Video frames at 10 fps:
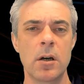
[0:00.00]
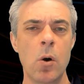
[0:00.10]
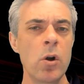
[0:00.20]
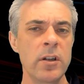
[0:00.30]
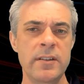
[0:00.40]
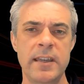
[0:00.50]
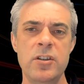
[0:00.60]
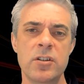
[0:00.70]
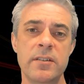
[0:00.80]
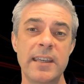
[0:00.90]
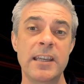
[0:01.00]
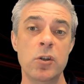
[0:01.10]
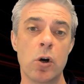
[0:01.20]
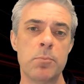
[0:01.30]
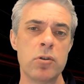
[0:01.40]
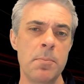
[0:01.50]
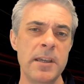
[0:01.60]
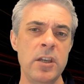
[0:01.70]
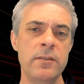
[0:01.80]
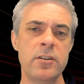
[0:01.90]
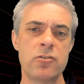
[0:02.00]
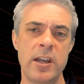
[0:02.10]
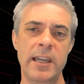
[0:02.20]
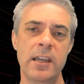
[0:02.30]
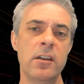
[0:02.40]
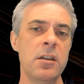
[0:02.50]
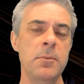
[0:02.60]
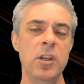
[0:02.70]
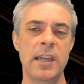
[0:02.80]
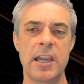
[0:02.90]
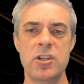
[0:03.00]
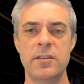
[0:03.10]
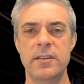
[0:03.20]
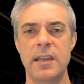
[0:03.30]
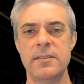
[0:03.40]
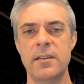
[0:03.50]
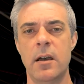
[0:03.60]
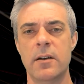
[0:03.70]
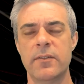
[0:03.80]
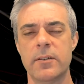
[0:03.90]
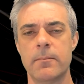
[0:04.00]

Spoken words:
organizations ignore proper user training and communication to their staff.